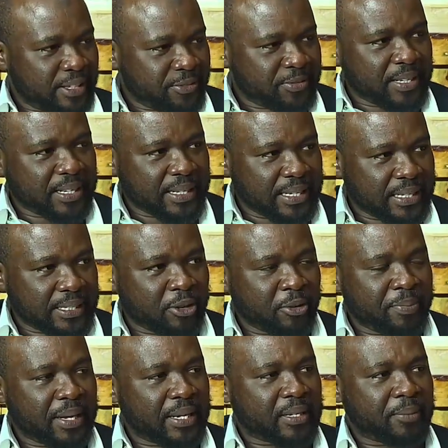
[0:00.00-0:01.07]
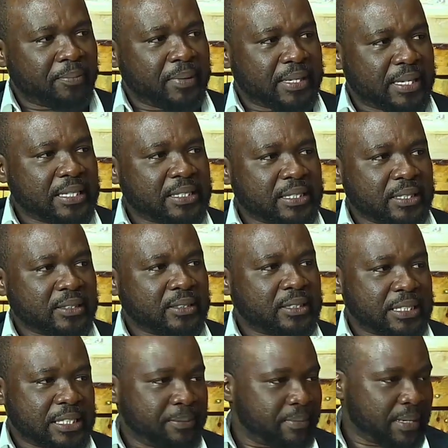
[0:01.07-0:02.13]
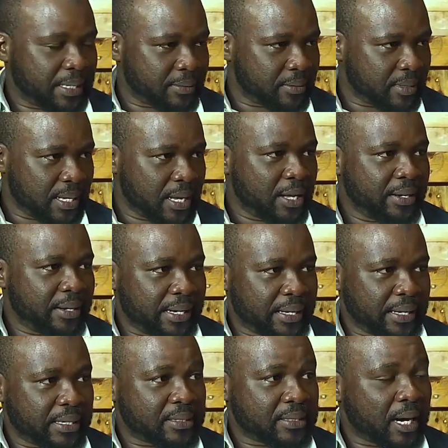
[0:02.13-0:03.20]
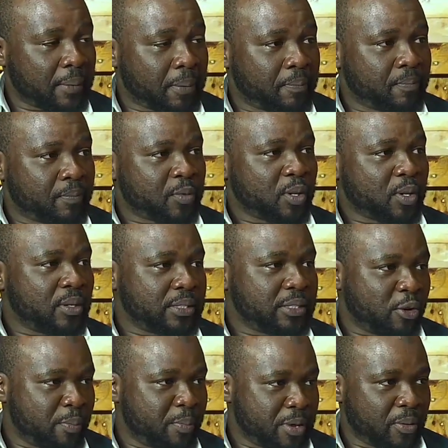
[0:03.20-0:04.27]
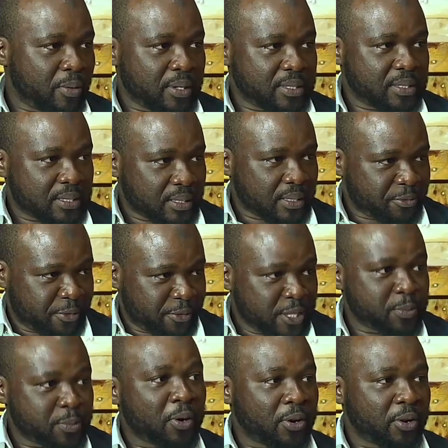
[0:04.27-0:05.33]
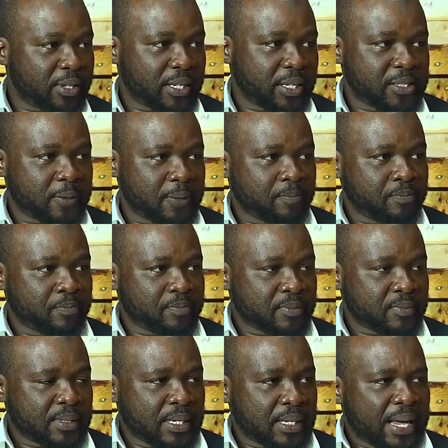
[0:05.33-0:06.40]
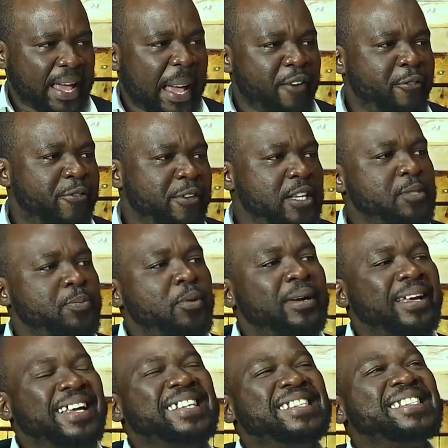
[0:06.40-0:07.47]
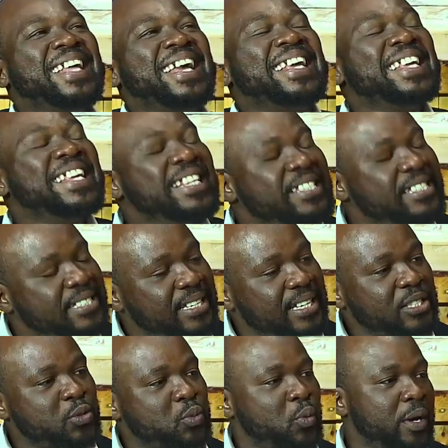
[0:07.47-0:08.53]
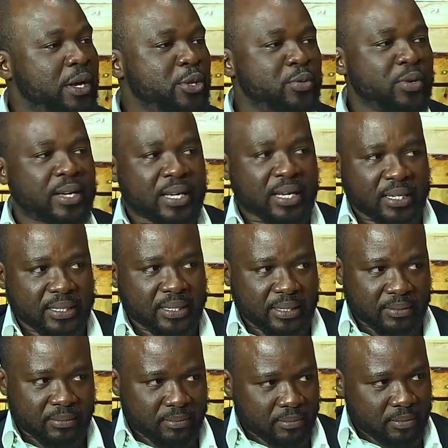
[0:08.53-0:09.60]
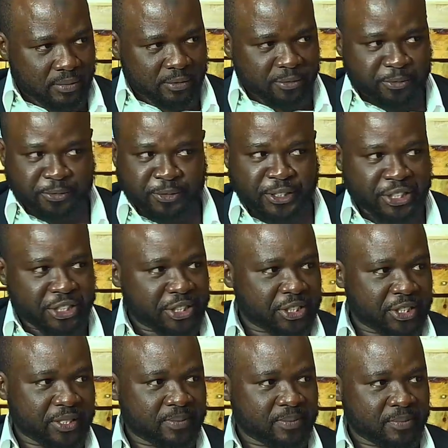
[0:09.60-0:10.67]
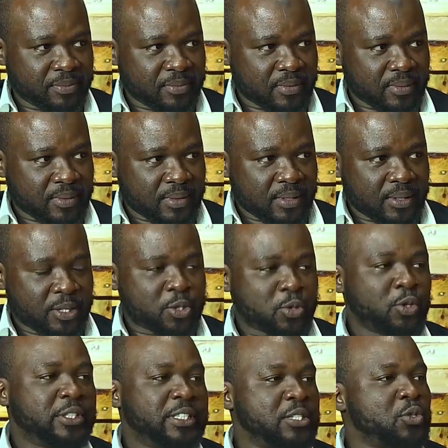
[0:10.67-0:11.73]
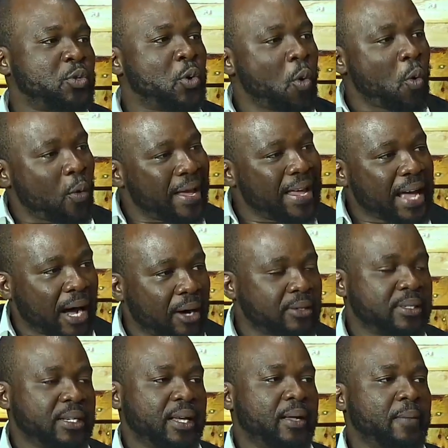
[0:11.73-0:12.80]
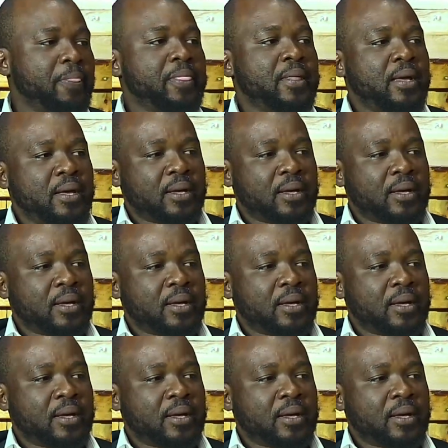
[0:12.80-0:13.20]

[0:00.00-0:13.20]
Definitely there will be an application. She might link it up, the Facebook on it. And Facebook is the easiest way you can fish. So you just go out there,